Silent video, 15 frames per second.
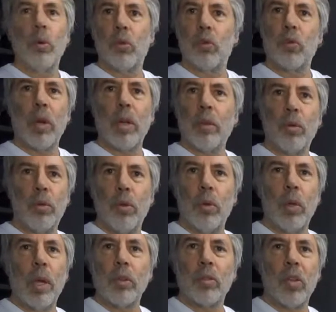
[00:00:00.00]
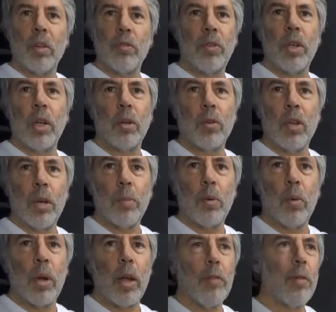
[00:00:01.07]
straight through like, say, a videotape or
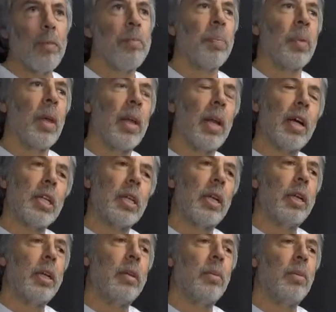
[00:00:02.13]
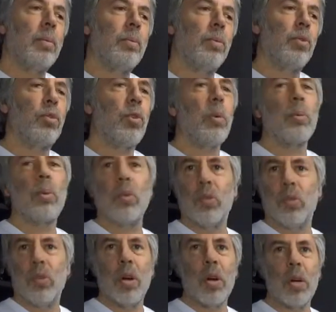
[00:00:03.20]
whatever. It actually stops and
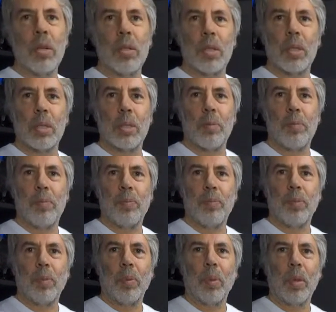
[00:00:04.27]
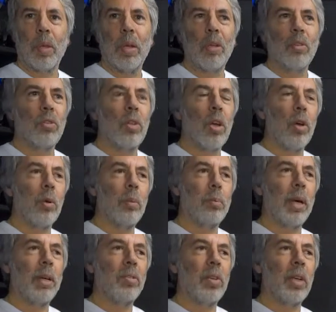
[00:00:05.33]
starts. So
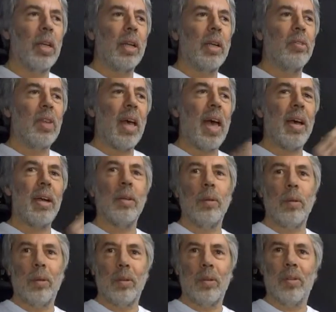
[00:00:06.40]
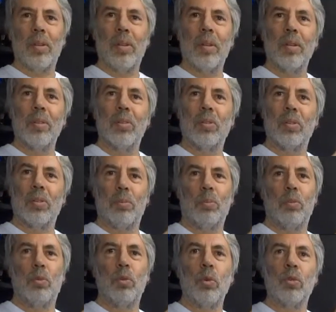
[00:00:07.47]
basically it's held
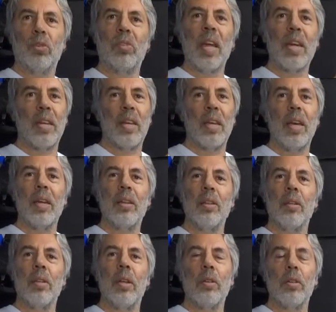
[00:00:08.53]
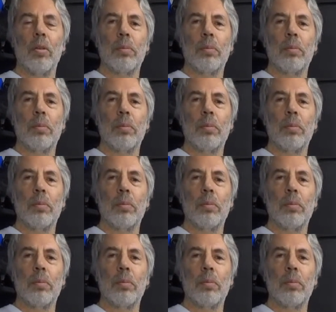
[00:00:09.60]
sort of steady in the